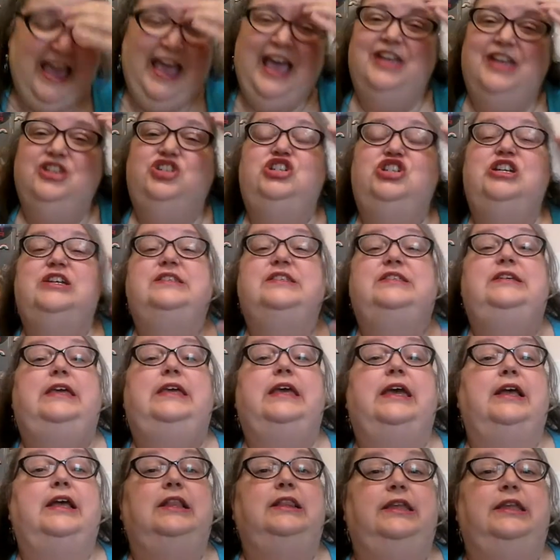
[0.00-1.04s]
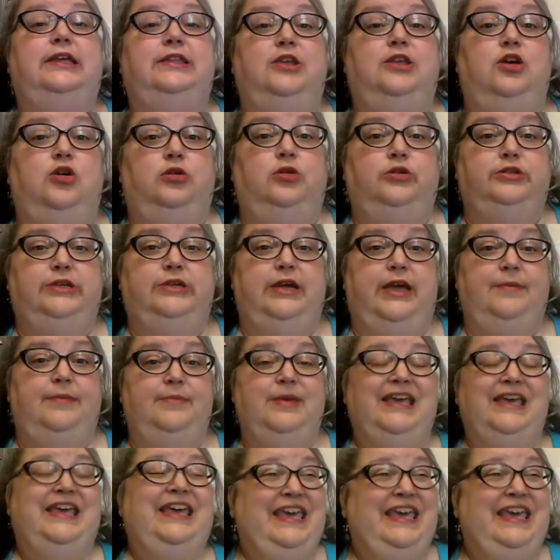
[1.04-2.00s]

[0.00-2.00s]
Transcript: And she's giggling the whole time.